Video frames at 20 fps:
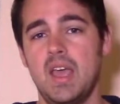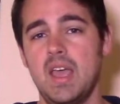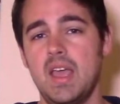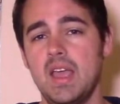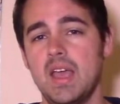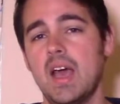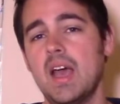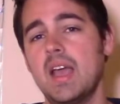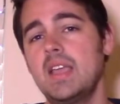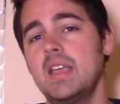
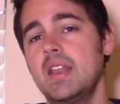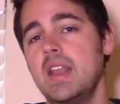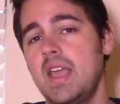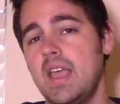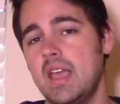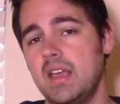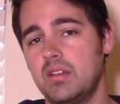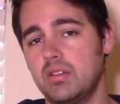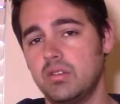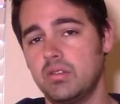hey, I can
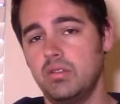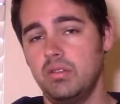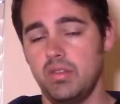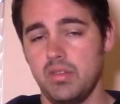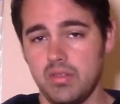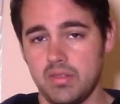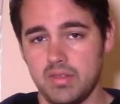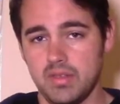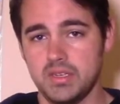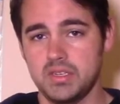
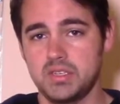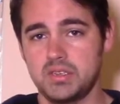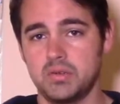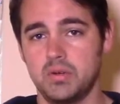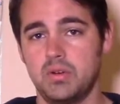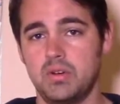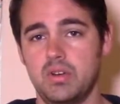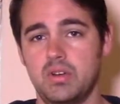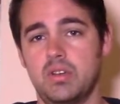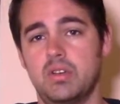handle this
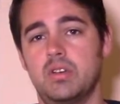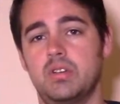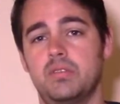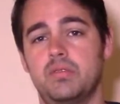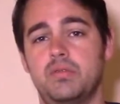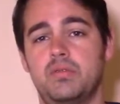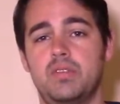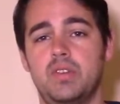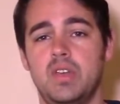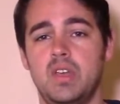sort
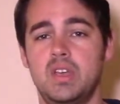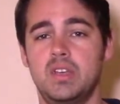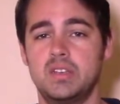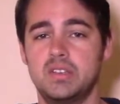of